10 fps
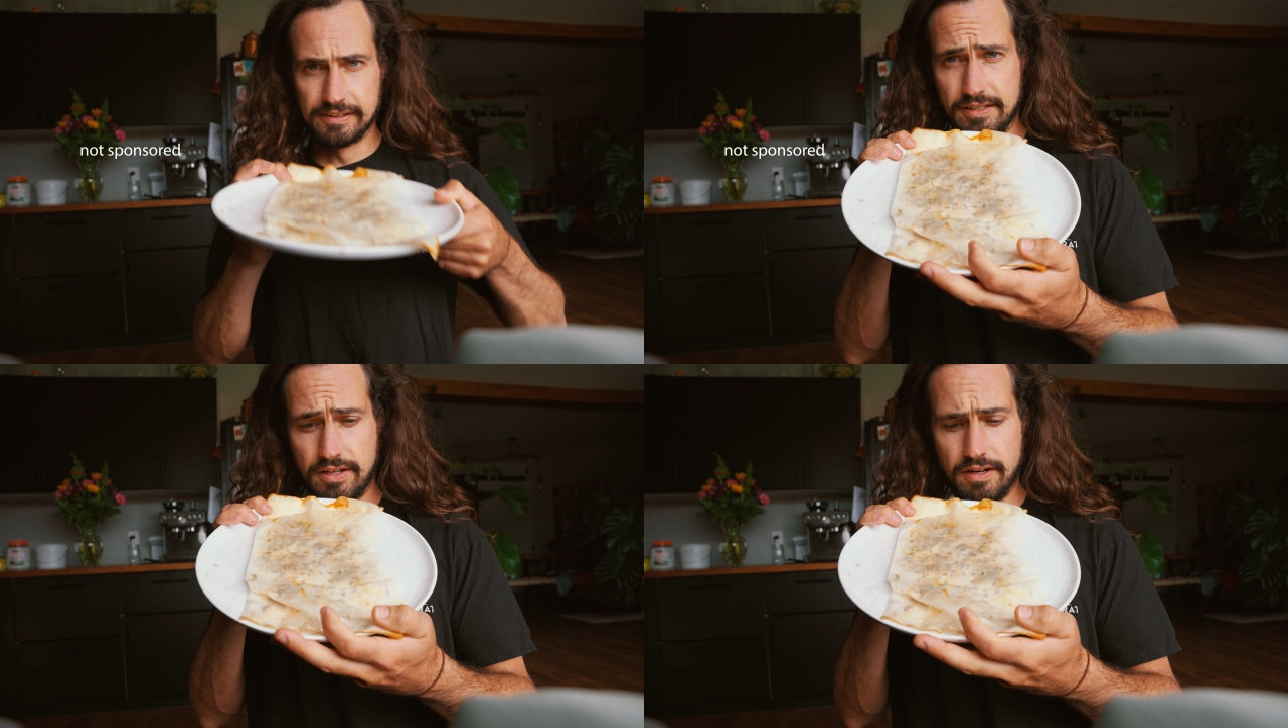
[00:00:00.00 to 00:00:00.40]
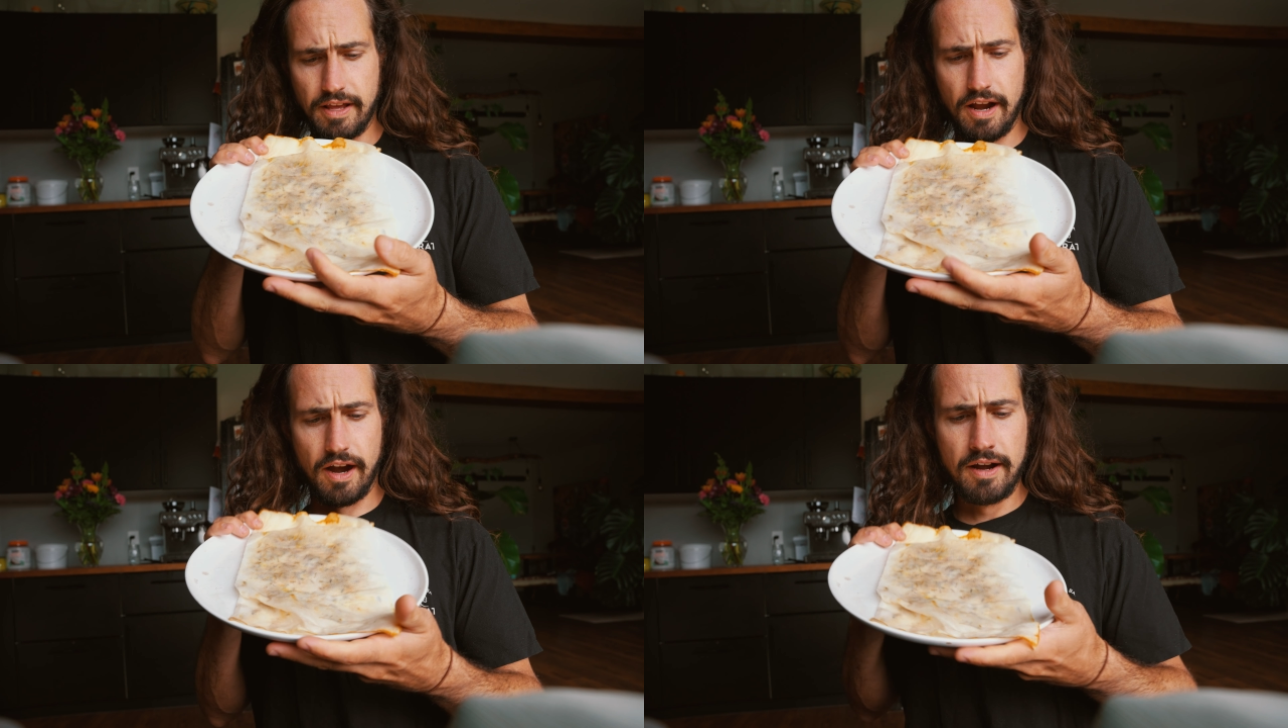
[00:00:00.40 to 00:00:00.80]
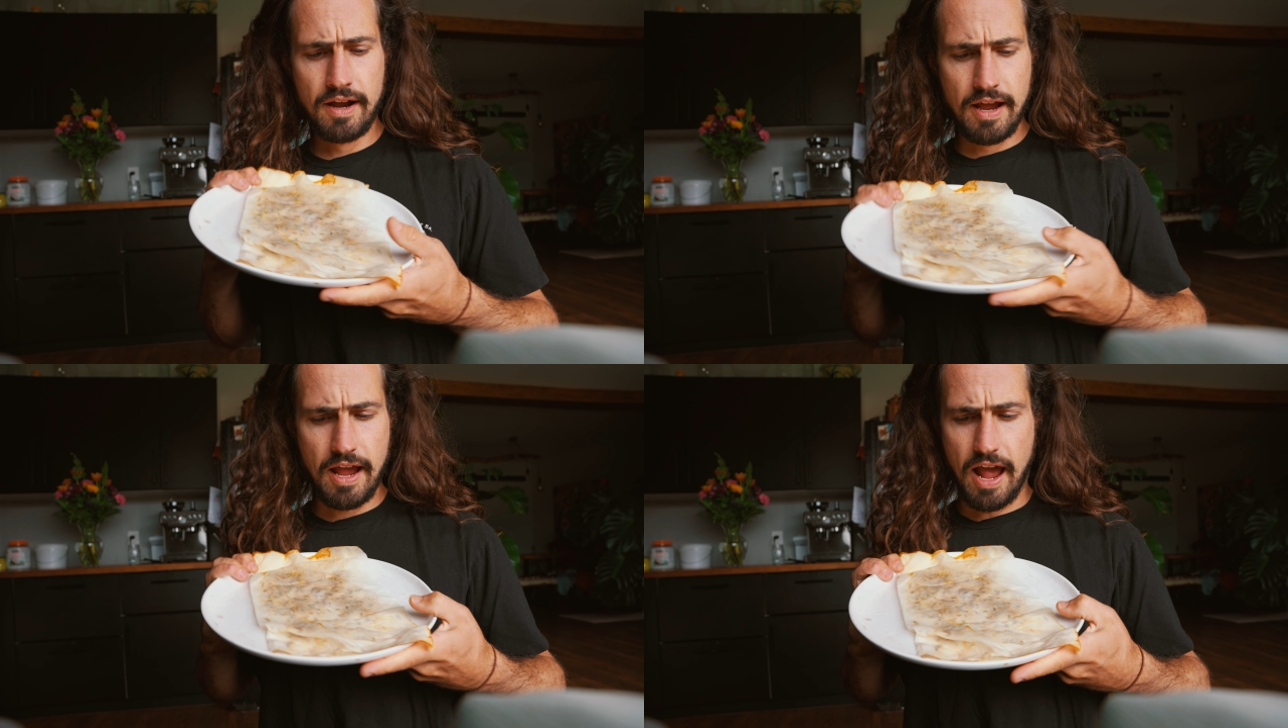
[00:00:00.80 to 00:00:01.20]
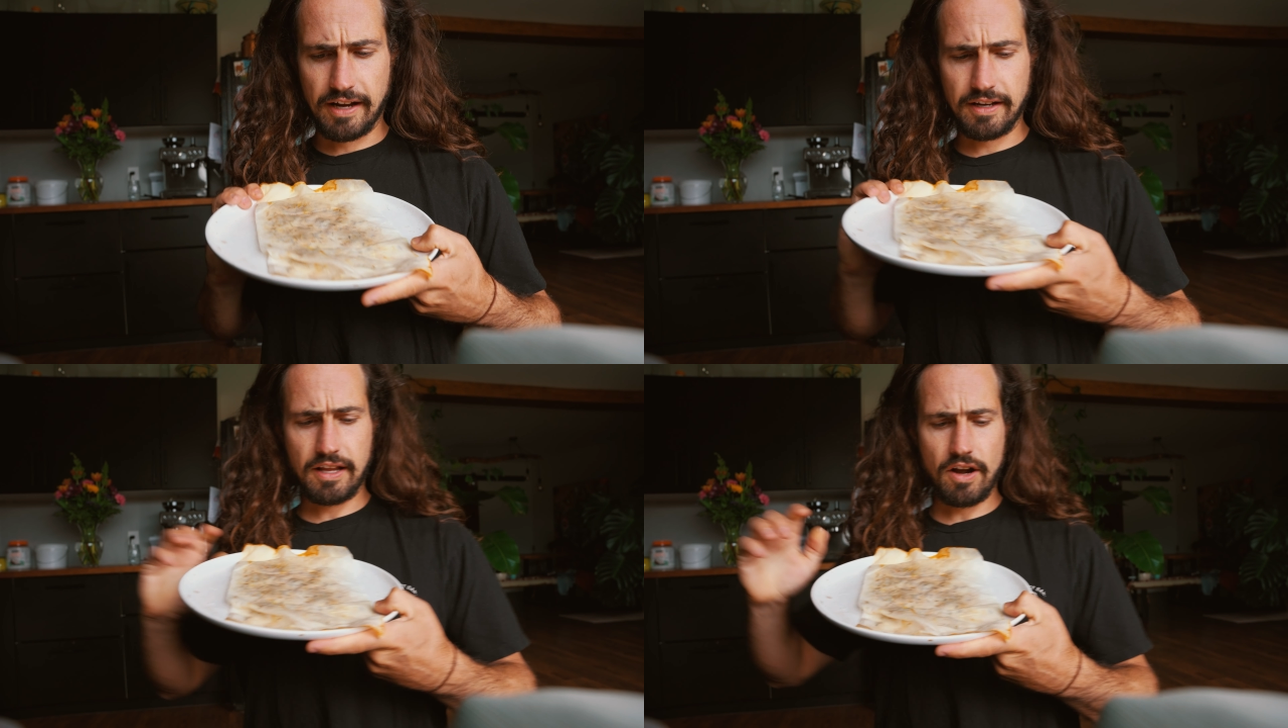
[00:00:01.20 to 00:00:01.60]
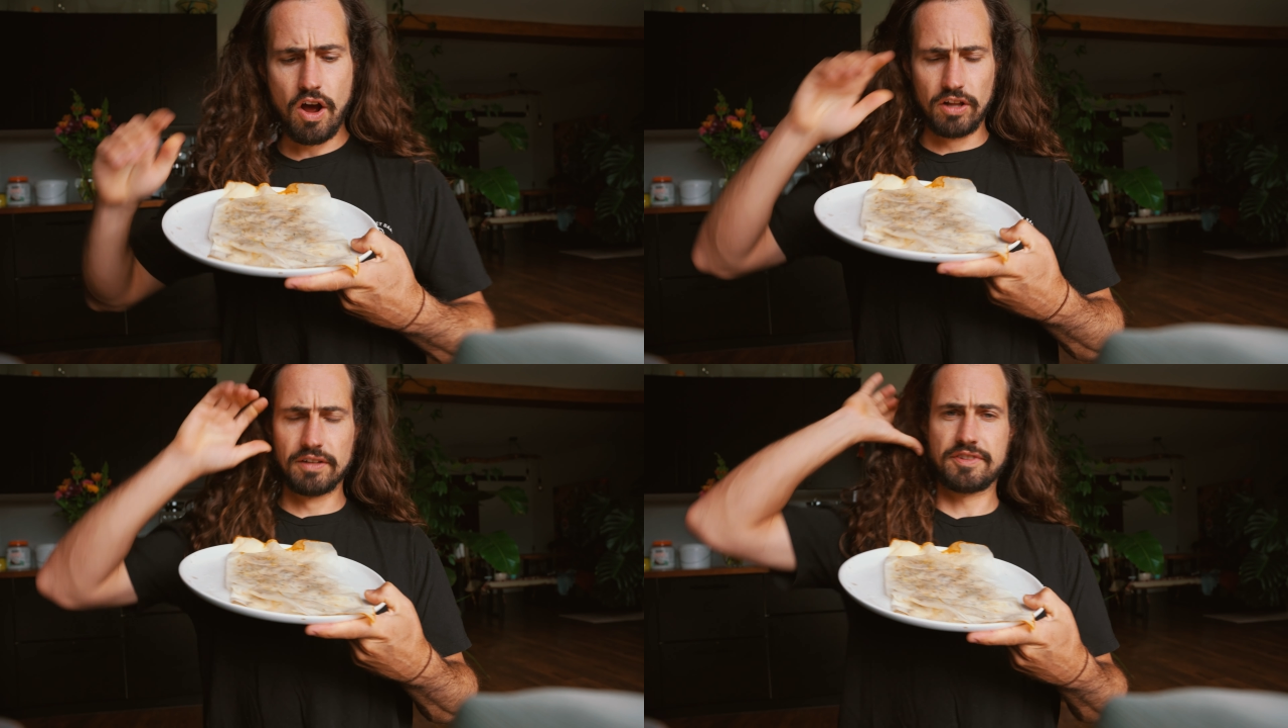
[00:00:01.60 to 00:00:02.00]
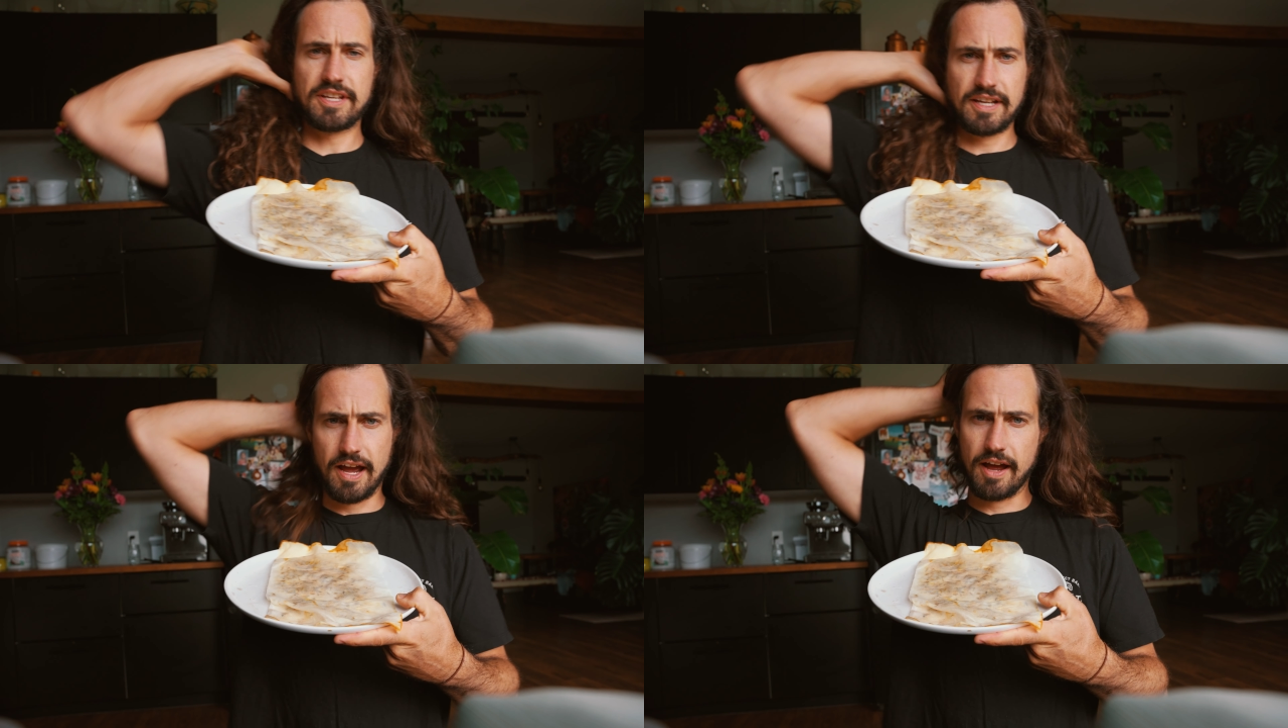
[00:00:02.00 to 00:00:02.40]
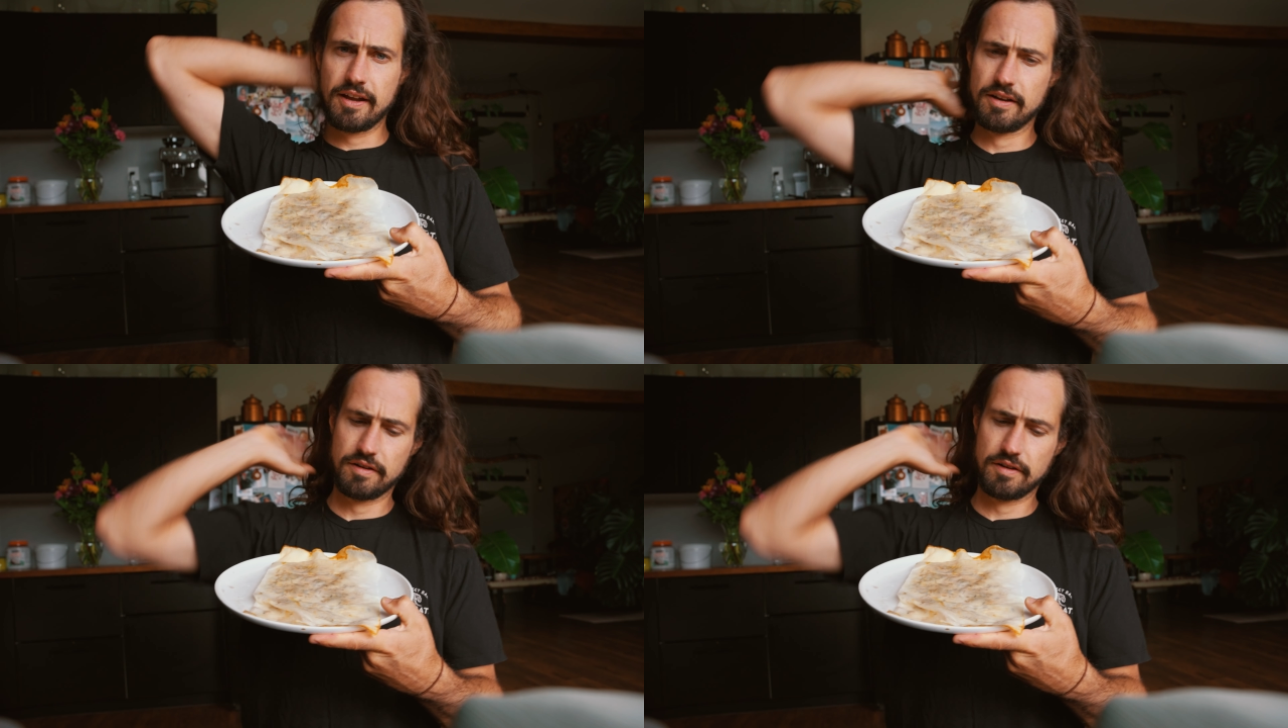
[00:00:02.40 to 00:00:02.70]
So here they are. I didn't get all of the